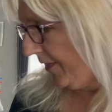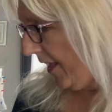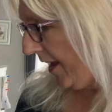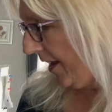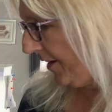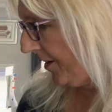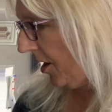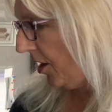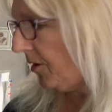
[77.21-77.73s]

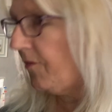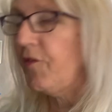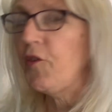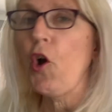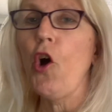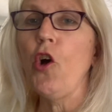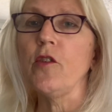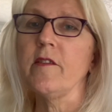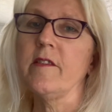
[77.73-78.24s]
then I've
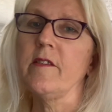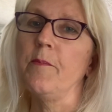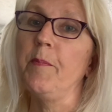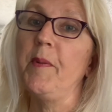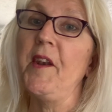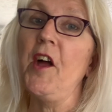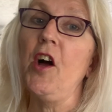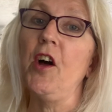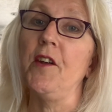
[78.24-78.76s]
got some
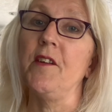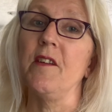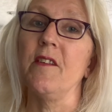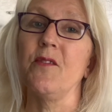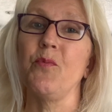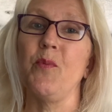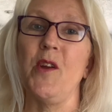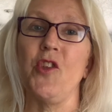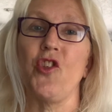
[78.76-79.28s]
bananas,
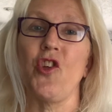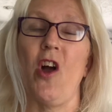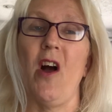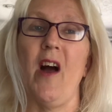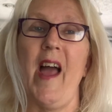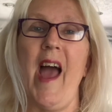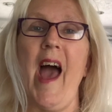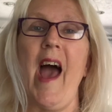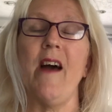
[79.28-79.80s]
which I
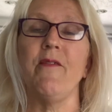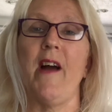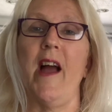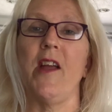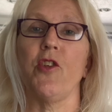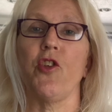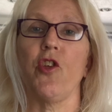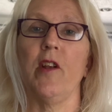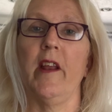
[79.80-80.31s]
have
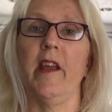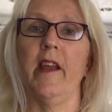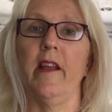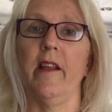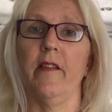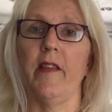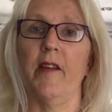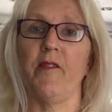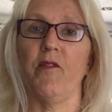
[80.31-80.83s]
actually,
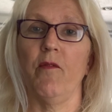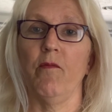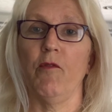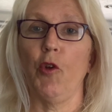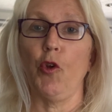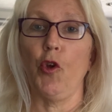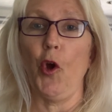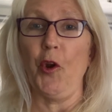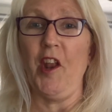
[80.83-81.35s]
they've
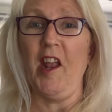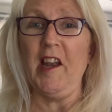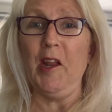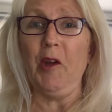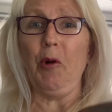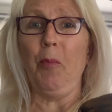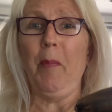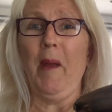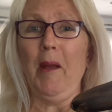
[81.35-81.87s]
gone a
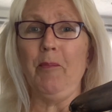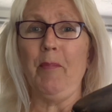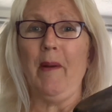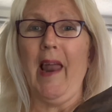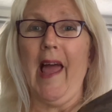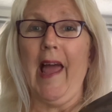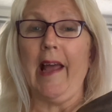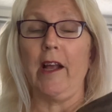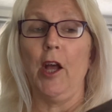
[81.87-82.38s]
little bit
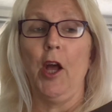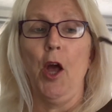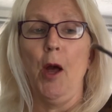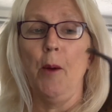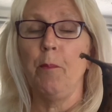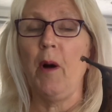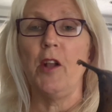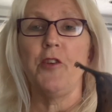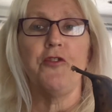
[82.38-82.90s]
black,
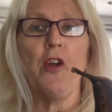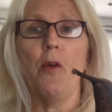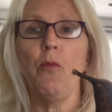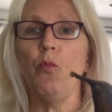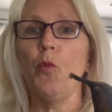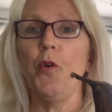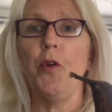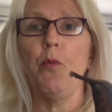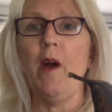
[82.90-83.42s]
but I don't
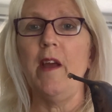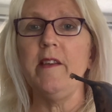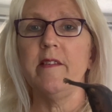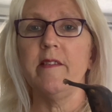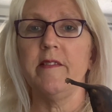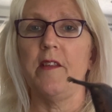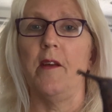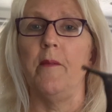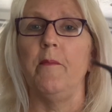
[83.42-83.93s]
want to
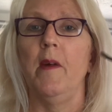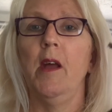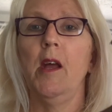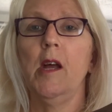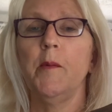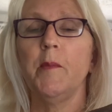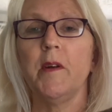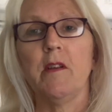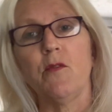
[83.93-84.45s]
waste them
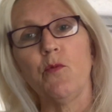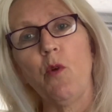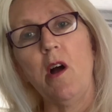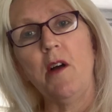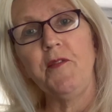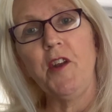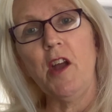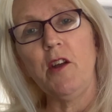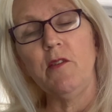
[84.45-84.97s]
because what
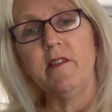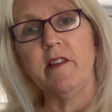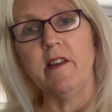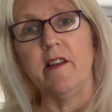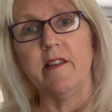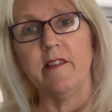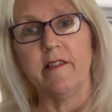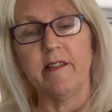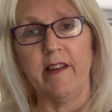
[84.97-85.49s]
I've
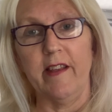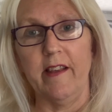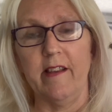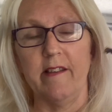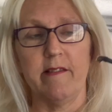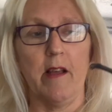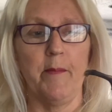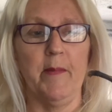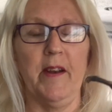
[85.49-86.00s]
noticed
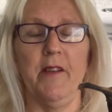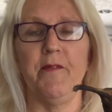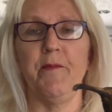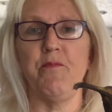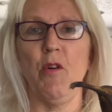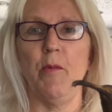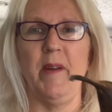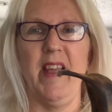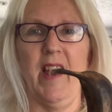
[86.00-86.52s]
is, I mean, I've
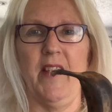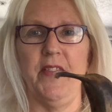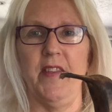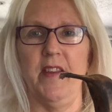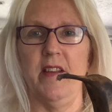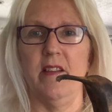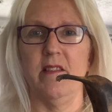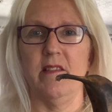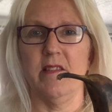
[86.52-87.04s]
probably had
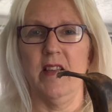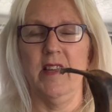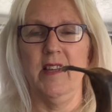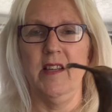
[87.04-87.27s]
these